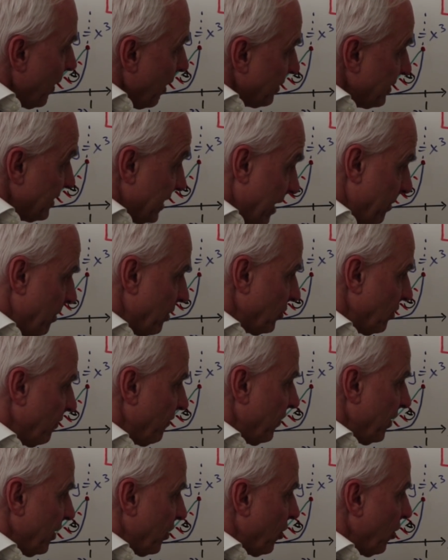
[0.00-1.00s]
segment
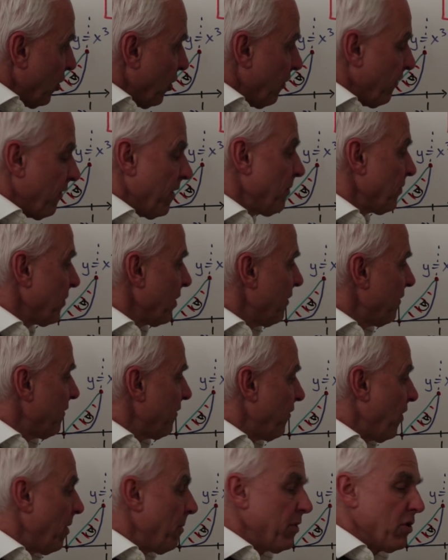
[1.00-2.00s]
of the curve
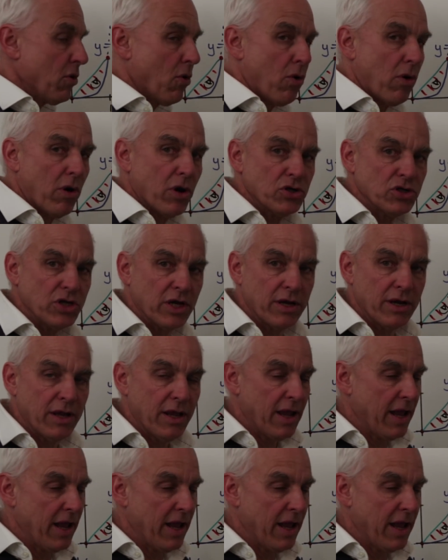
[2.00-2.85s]
from the origin